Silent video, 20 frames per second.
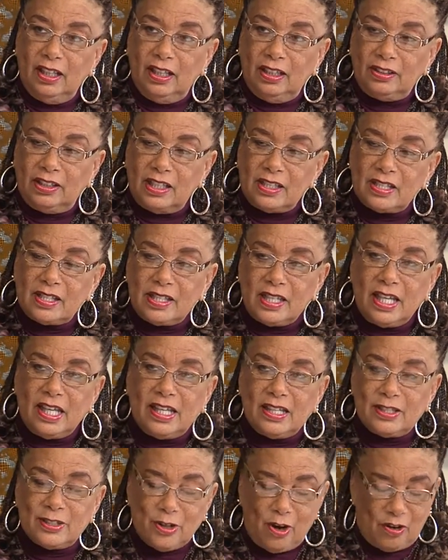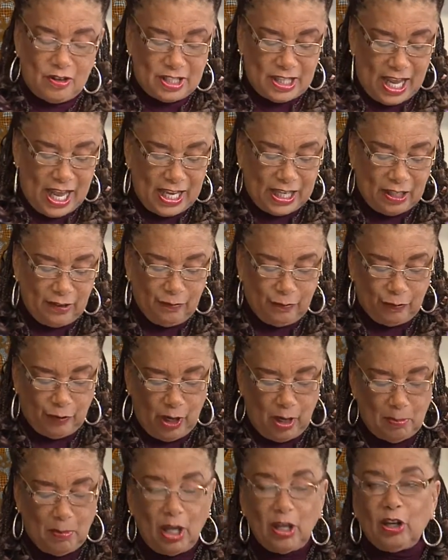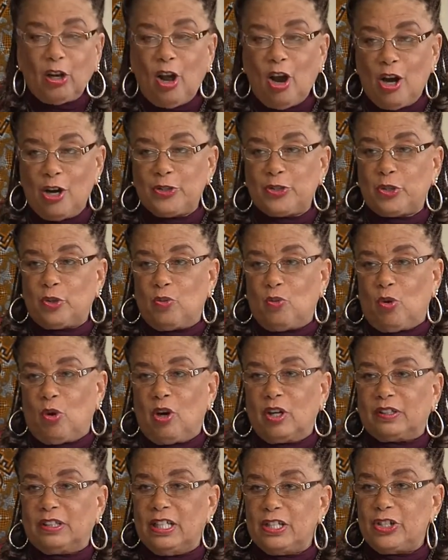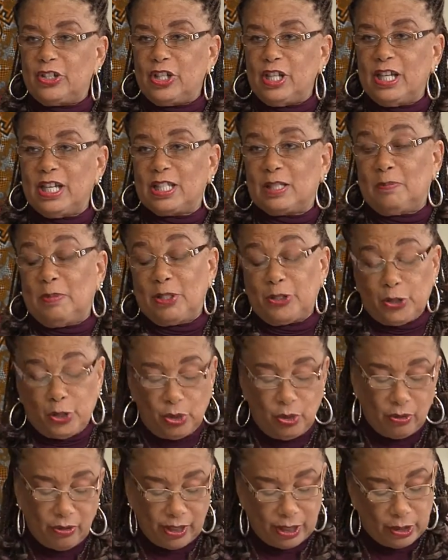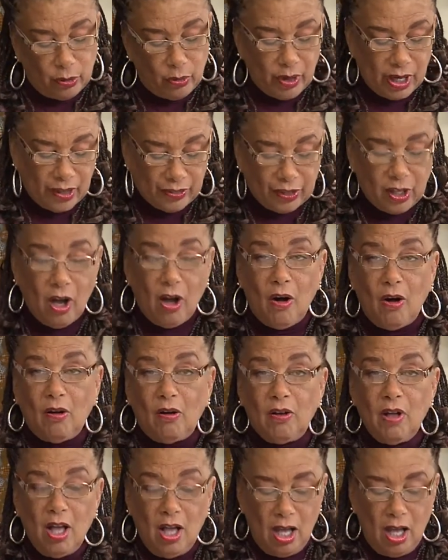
The scenes are taken from a larger work that she has been touring with called